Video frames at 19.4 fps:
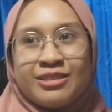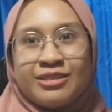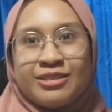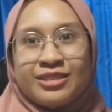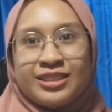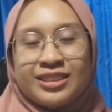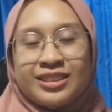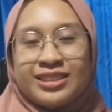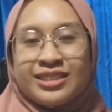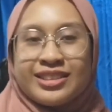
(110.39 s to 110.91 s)

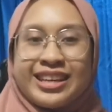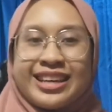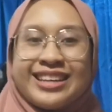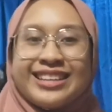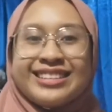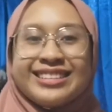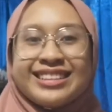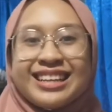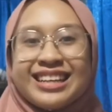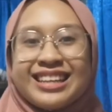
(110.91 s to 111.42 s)
Well,
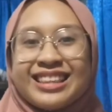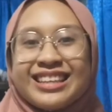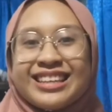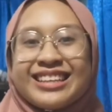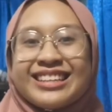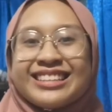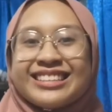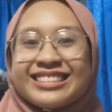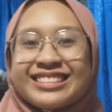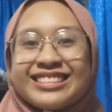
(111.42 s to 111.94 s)
okay, I
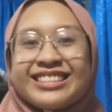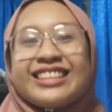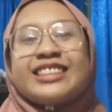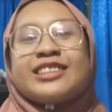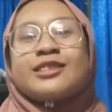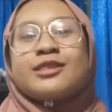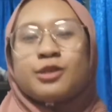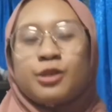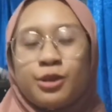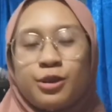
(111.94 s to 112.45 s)
think that
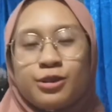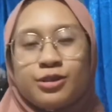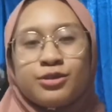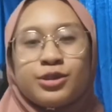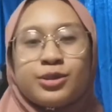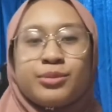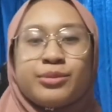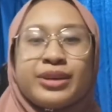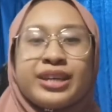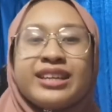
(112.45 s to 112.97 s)
is all
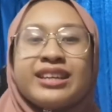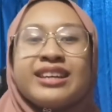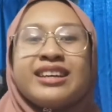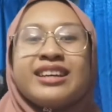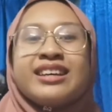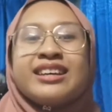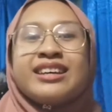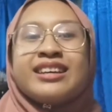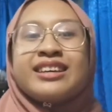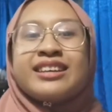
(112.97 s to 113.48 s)
for me.
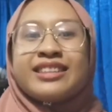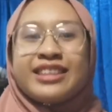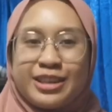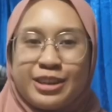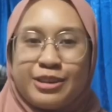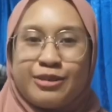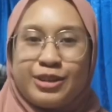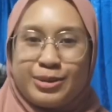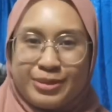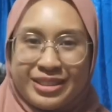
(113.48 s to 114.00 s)
Thank
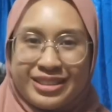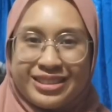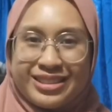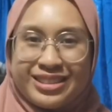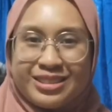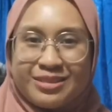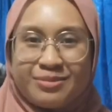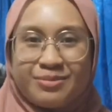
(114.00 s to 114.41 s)
you very much.